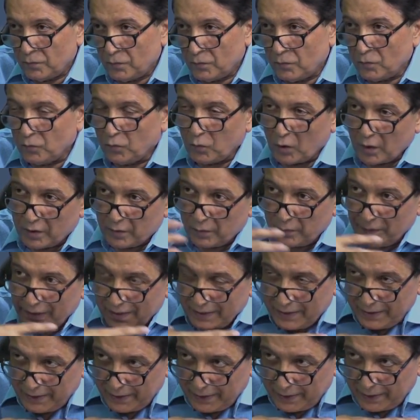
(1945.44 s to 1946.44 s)
What
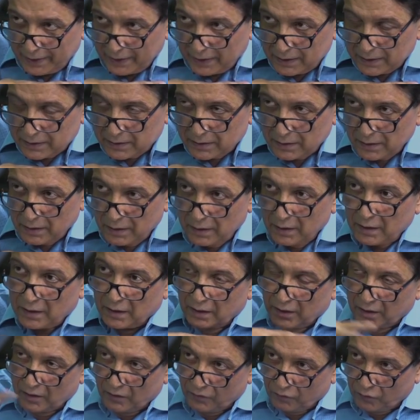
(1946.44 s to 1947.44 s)
we need is
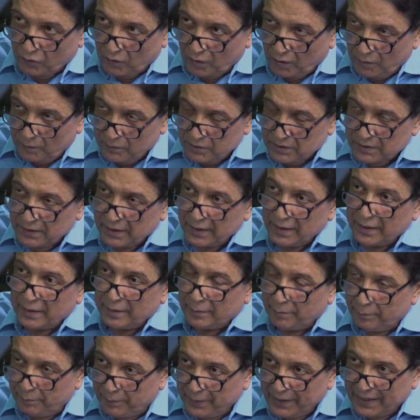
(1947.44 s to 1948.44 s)
reforms
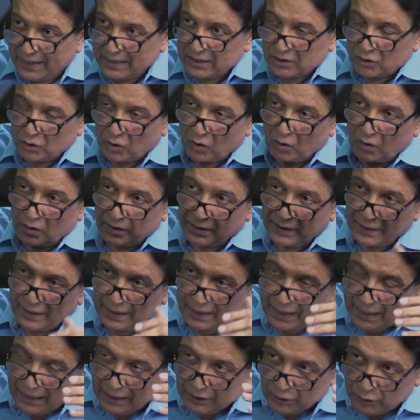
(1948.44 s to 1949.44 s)
based on
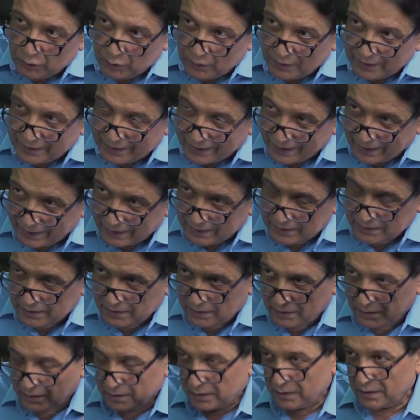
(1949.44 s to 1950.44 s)
the actual
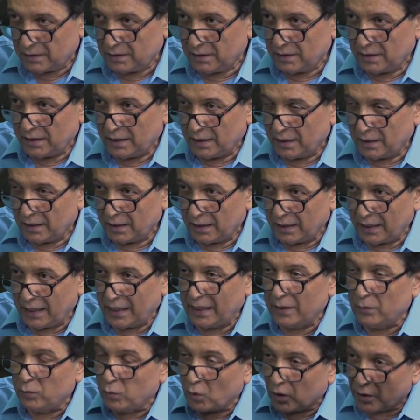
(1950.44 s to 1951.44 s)
threats
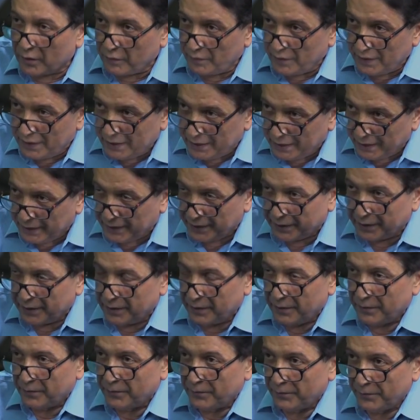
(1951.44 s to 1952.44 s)
and what we need.
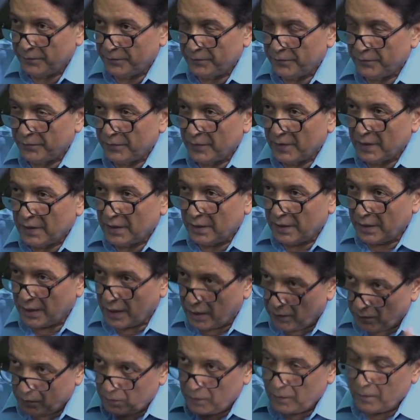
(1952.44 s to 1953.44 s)

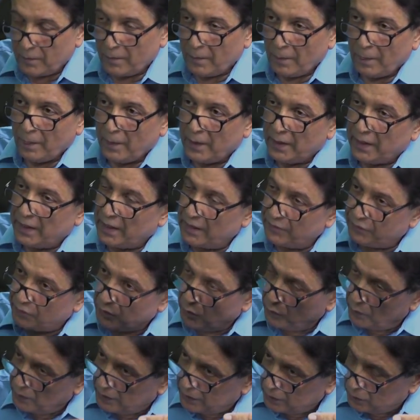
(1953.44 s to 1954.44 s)
Now, if
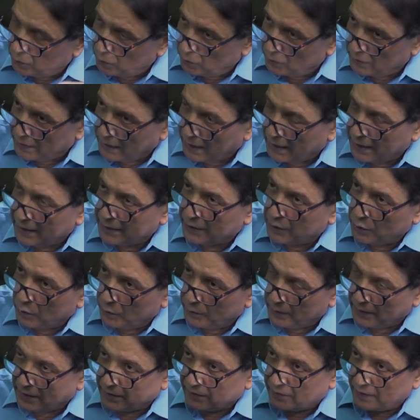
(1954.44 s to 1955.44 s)
you will do that, you
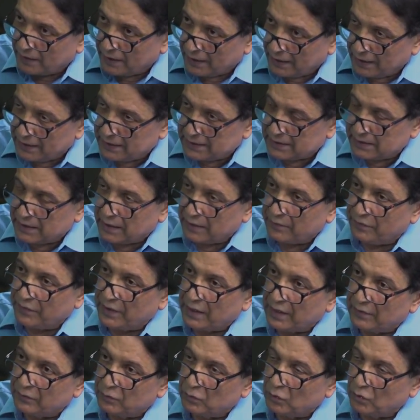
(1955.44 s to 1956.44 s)
will realize that we
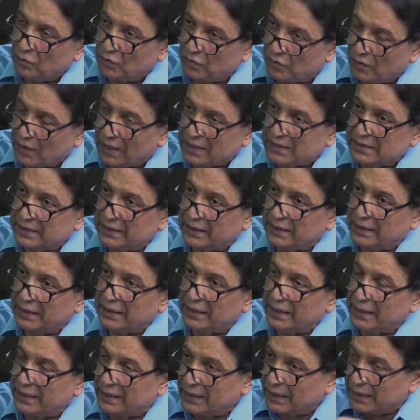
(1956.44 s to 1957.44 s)
have to
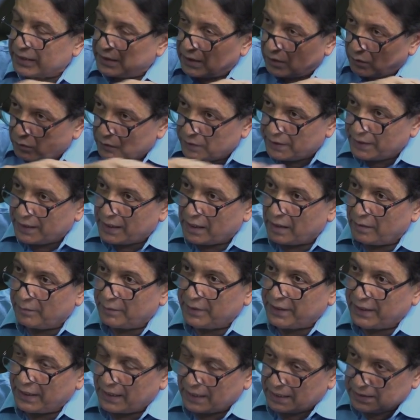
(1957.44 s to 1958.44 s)
drastically cut down the
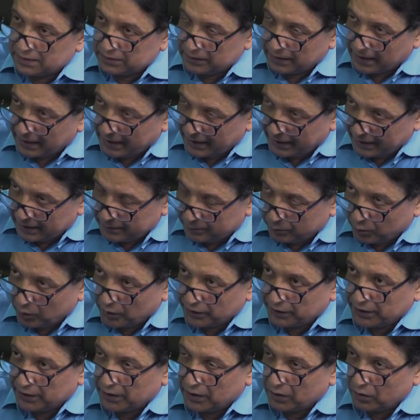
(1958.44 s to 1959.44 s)
army. As I
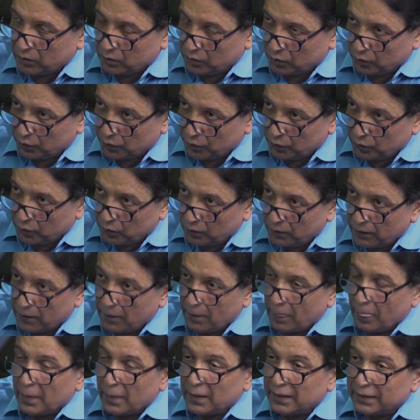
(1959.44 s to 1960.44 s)
pointed out to you,
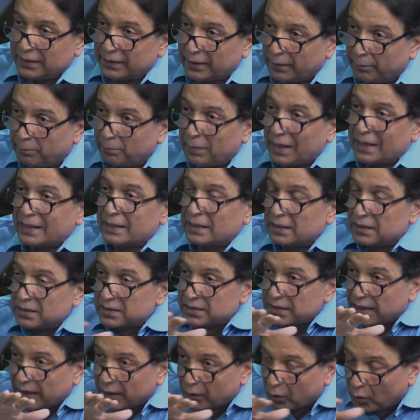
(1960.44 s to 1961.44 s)
the
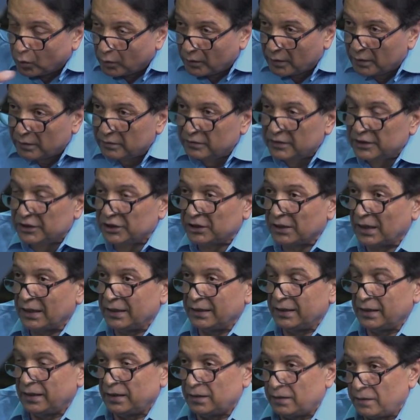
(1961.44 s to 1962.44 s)
battles are over with
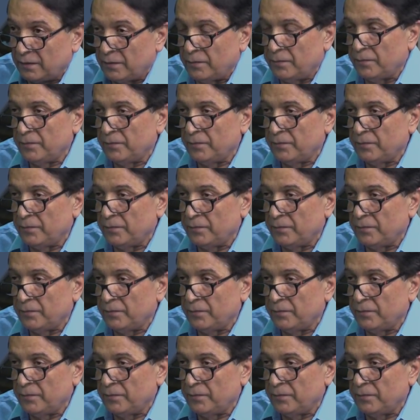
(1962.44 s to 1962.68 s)
China.